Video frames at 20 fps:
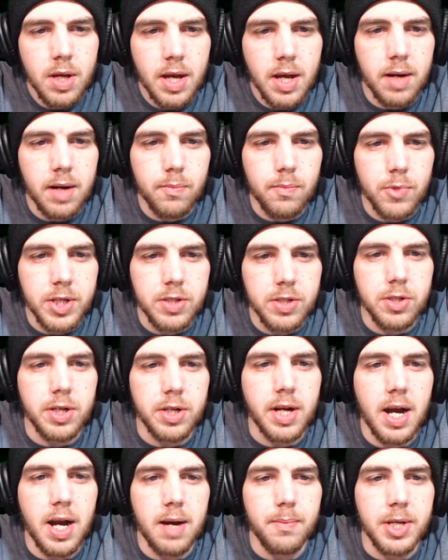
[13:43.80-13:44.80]
Now I'm reading your
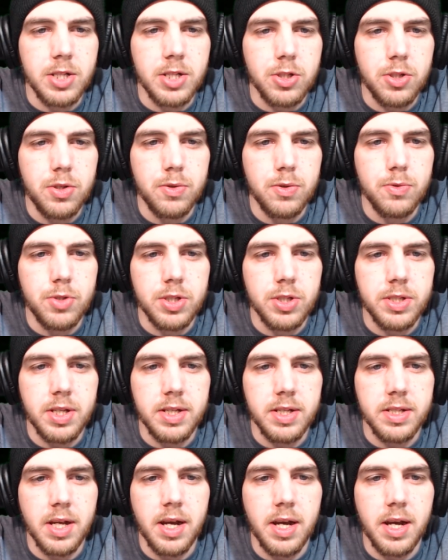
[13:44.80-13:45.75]
comments too, just as